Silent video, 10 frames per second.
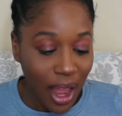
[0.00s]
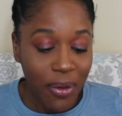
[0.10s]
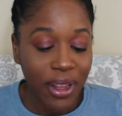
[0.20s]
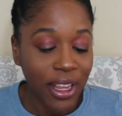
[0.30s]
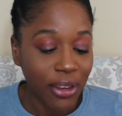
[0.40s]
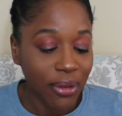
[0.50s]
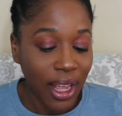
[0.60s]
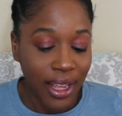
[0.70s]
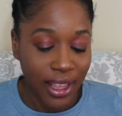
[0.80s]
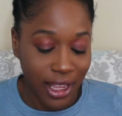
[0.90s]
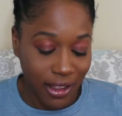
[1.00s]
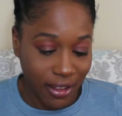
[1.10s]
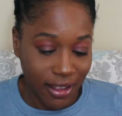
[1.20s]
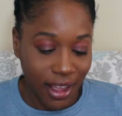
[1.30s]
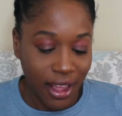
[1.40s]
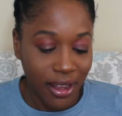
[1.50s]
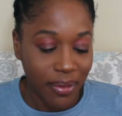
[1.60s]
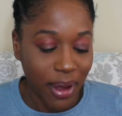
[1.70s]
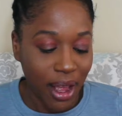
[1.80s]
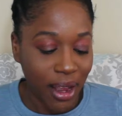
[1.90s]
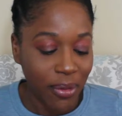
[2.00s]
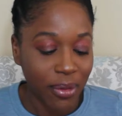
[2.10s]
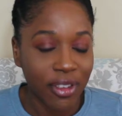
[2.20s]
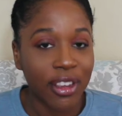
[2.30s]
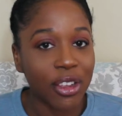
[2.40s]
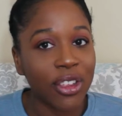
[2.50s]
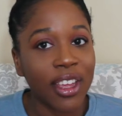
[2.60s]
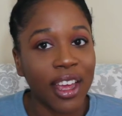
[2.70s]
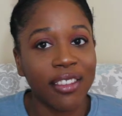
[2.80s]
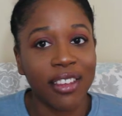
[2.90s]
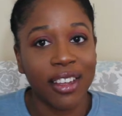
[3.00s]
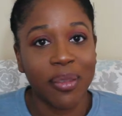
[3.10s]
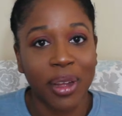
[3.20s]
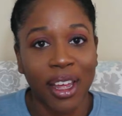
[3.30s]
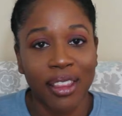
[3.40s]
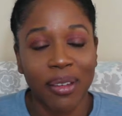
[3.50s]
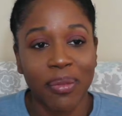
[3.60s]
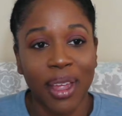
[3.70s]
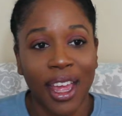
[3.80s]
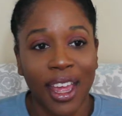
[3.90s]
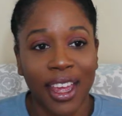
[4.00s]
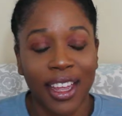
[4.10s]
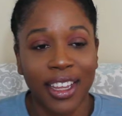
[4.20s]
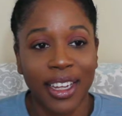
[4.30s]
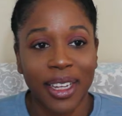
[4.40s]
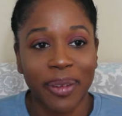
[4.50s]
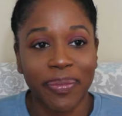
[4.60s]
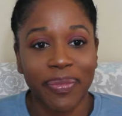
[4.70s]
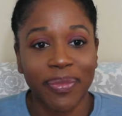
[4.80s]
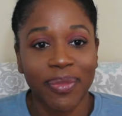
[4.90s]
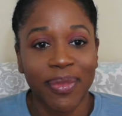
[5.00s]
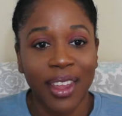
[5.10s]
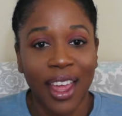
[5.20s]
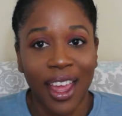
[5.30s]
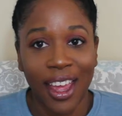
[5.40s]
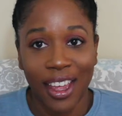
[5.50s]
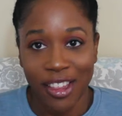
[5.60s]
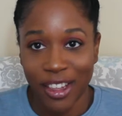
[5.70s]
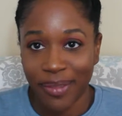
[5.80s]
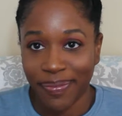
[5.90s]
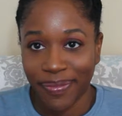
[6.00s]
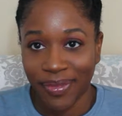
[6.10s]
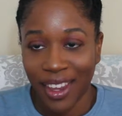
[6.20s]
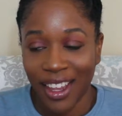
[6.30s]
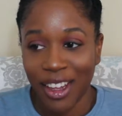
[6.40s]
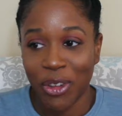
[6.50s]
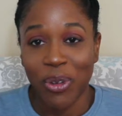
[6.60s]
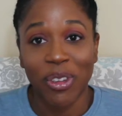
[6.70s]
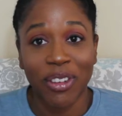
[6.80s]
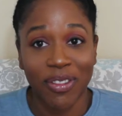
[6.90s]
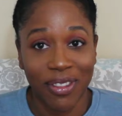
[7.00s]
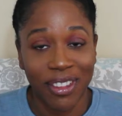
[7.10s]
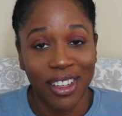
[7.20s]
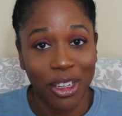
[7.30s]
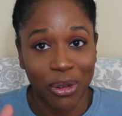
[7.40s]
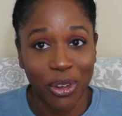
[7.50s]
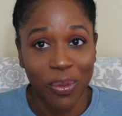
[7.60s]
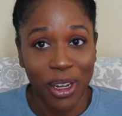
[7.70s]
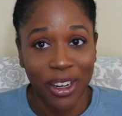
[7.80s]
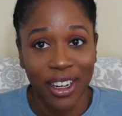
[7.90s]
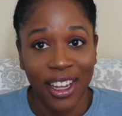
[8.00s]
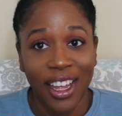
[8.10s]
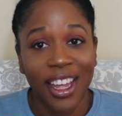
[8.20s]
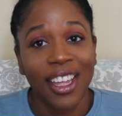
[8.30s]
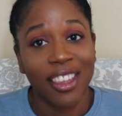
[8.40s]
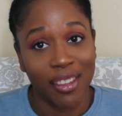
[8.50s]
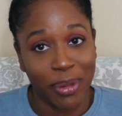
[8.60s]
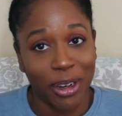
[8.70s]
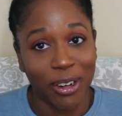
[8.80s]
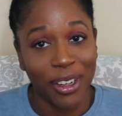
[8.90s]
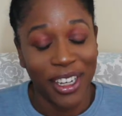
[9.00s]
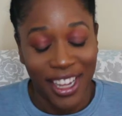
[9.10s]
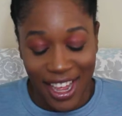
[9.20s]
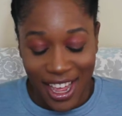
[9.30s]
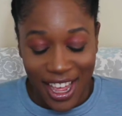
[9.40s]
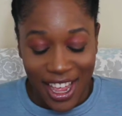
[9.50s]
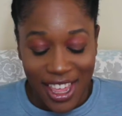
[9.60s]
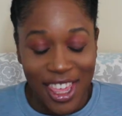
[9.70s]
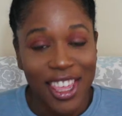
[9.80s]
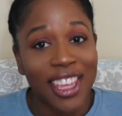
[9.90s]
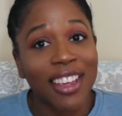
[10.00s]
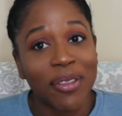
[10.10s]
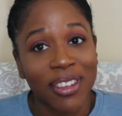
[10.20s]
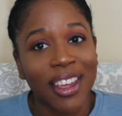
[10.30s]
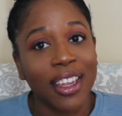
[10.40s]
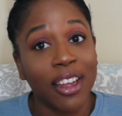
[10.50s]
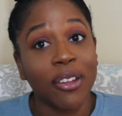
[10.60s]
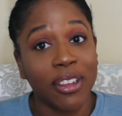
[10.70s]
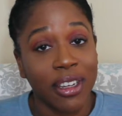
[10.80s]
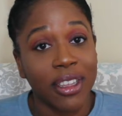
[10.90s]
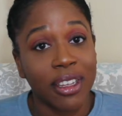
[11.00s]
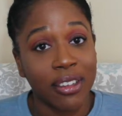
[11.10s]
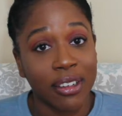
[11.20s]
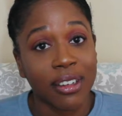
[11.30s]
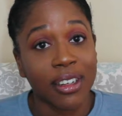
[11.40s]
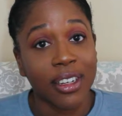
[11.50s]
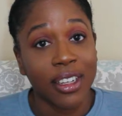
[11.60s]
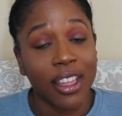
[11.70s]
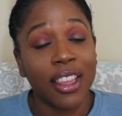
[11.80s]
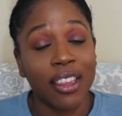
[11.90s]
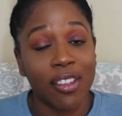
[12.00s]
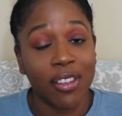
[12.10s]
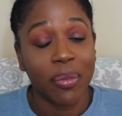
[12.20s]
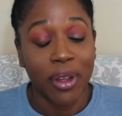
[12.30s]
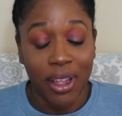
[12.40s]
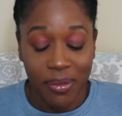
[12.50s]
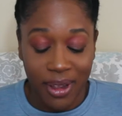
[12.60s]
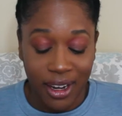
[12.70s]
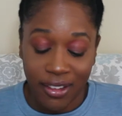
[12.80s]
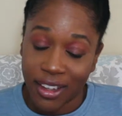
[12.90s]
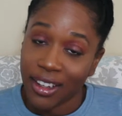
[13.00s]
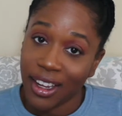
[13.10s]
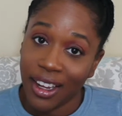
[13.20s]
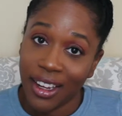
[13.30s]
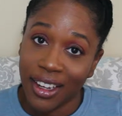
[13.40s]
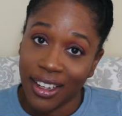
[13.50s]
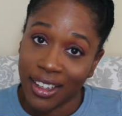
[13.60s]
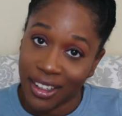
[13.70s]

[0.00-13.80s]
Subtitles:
really do like these. I was initially hesitant to buy them, and Angie, who's on YouTube here, she's my girl, she was like, these are the bomb. And I was like, okay,